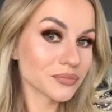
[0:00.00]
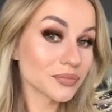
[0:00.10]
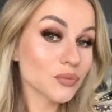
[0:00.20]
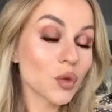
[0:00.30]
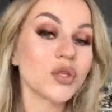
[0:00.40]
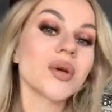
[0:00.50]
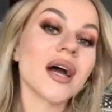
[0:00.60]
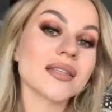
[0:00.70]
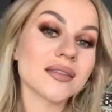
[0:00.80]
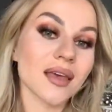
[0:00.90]
What do you
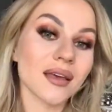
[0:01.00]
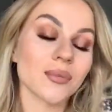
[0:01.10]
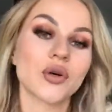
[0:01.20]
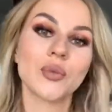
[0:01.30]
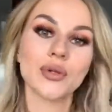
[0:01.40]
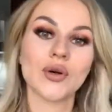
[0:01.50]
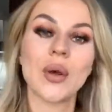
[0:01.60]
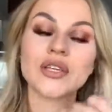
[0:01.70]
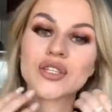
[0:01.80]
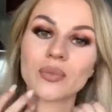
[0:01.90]
guys think? I'm gonna put a
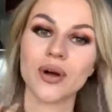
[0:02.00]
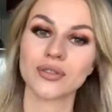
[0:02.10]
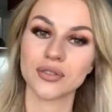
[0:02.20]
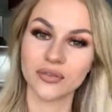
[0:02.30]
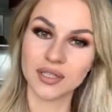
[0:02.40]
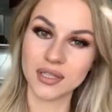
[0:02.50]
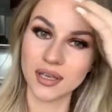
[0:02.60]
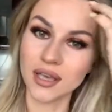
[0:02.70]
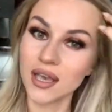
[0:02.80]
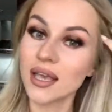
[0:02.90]
question box, obviously.
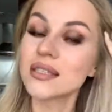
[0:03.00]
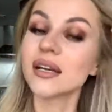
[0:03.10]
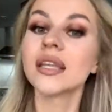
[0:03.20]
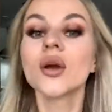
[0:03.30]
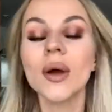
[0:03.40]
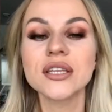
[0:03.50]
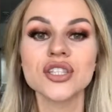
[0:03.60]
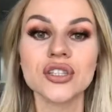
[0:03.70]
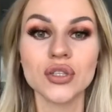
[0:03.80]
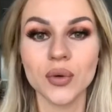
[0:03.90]
Is there any
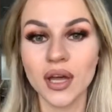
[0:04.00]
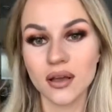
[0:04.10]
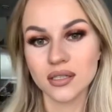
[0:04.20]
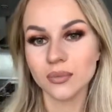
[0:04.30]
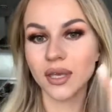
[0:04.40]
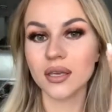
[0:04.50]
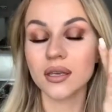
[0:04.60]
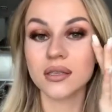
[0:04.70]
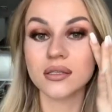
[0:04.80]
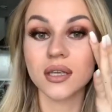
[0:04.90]
questions you wanna ask me?
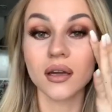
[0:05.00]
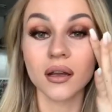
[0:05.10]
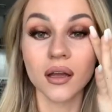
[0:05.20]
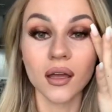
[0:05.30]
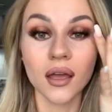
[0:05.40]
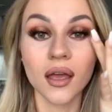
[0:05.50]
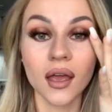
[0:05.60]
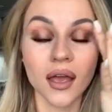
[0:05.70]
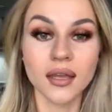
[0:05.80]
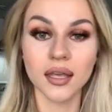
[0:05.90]
Is there
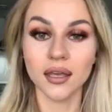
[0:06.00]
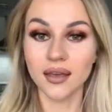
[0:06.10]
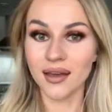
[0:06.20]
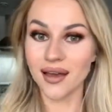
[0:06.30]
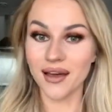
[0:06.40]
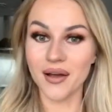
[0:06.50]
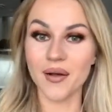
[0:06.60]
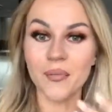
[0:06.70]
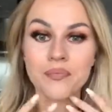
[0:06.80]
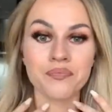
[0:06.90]
any
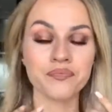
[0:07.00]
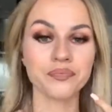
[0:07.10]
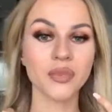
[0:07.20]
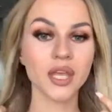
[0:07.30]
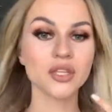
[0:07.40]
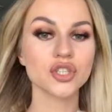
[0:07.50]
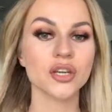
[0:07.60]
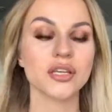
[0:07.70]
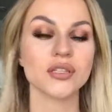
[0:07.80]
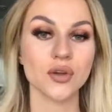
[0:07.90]

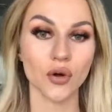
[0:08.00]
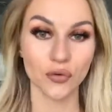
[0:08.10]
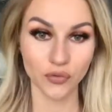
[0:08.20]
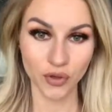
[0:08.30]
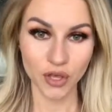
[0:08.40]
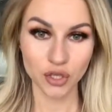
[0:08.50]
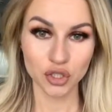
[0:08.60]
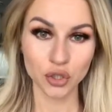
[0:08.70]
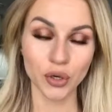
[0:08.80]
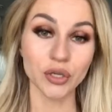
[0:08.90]
interest of
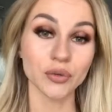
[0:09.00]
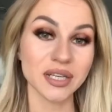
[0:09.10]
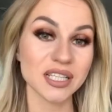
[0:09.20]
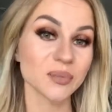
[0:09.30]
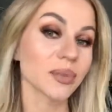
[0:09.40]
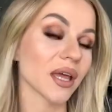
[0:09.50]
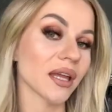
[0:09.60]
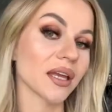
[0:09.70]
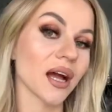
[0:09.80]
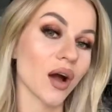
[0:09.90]
showing or
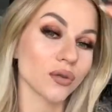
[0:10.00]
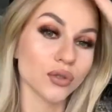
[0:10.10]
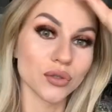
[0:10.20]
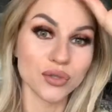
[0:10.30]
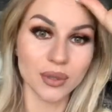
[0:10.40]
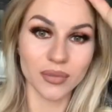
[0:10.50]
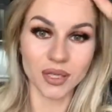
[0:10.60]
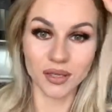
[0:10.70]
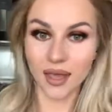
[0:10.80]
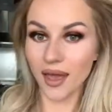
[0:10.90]
explaining how to do something
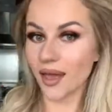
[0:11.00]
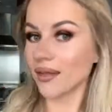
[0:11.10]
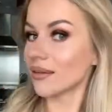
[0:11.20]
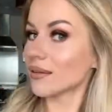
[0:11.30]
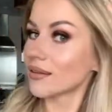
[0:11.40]
again?